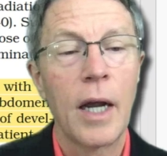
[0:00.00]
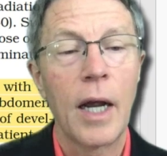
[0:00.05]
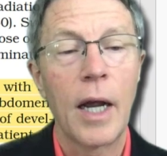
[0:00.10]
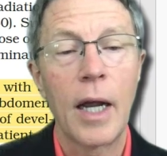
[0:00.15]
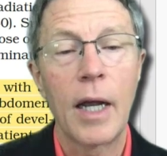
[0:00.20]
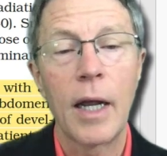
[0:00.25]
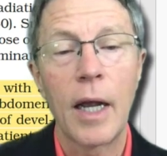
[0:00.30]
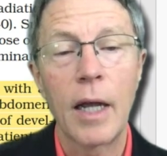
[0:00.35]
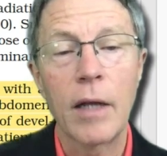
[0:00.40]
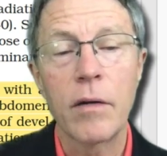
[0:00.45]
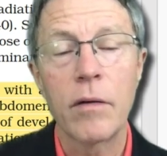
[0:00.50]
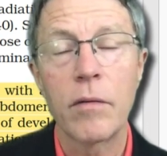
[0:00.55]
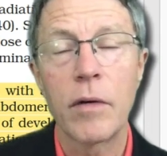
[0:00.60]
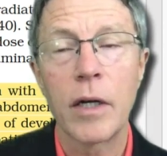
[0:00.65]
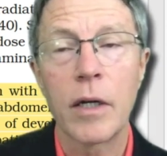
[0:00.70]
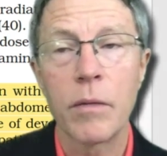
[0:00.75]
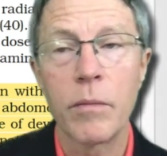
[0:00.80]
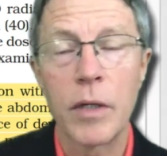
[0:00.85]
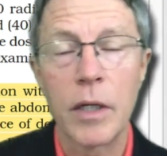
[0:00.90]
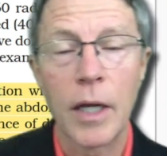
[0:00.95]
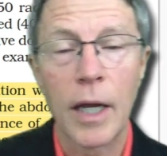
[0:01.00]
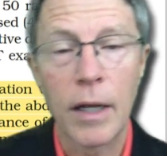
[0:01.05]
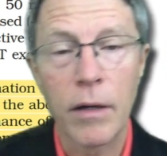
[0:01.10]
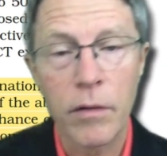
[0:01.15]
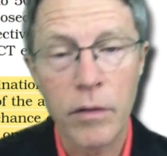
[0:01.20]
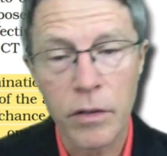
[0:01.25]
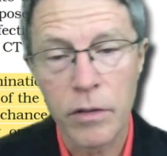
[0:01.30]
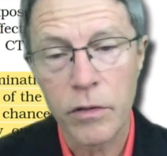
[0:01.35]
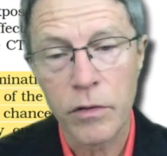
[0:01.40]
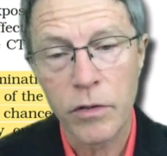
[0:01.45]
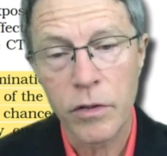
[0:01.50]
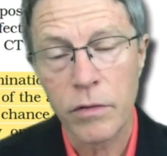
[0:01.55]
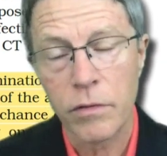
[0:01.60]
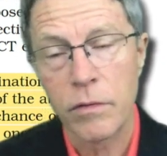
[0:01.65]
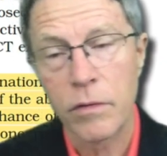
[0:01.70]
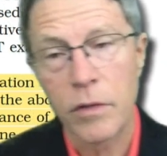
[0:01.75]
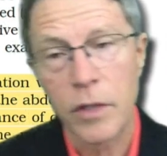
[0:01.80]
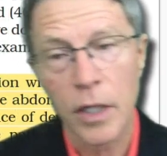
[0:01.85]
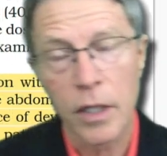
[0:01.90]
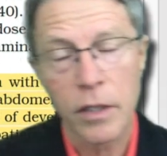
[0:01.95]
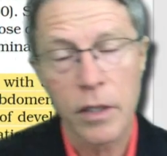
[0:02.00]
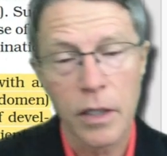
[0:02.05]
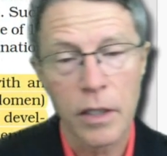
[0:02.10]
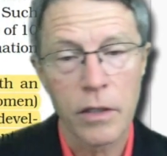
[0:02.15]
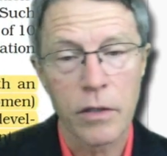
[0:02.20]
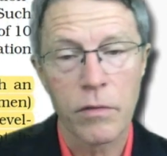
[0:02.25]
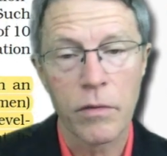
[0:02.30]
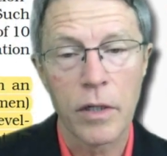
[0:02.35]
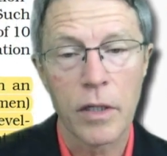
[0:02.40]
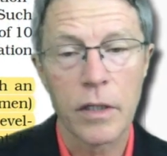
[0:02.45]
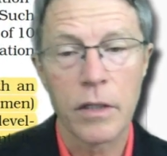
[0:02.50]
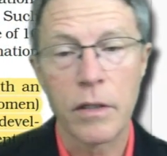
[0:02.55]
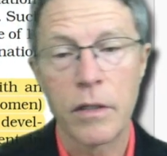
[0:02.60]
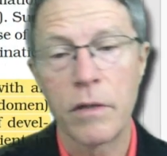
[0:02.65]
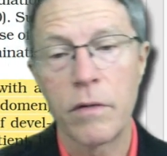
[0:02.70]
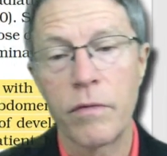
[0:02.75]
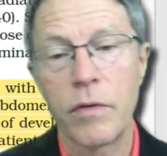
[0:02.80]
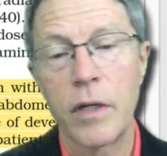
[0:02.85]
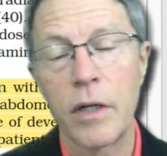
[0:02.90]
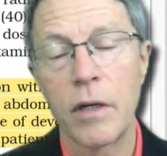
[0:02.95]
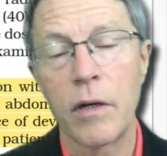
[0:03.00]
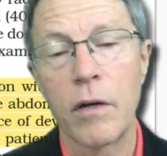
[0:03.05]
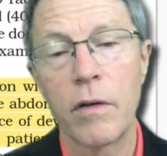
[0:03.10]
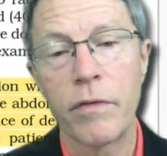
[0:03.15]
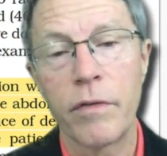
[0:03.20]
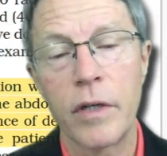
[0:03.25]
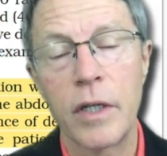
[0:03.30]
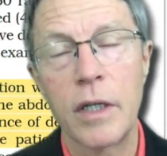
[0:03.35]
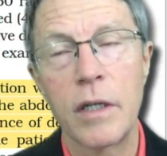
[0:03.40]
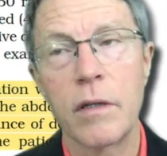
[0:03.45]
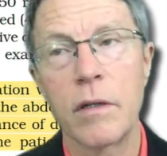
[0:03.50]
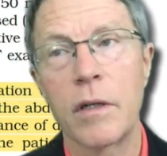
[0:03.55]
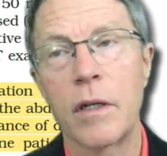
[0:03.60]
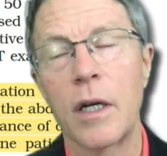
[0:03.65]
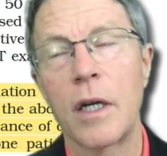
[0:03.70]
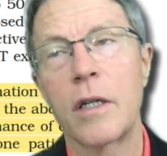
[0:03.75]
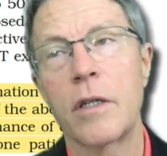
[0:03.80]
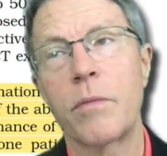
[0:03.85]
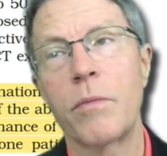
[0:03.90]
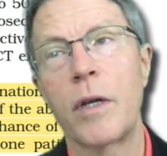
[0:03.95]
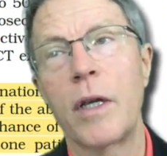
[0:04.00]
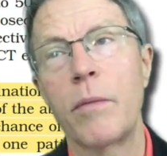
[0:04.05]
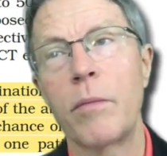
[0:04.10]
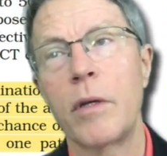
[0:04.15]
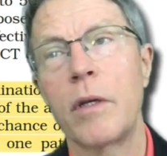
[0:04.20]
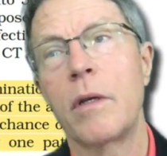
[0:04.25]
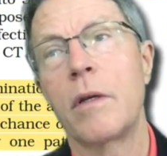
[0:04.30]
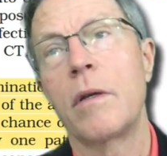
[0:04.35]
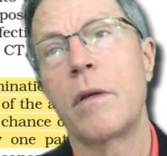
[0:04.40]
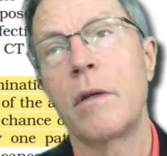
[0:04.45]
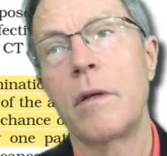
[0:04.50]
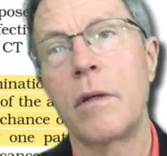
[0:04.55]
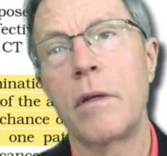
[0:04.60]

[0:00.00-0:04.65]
I, I don't recommend, I don't use chest x rays very often either. Gosh, maybe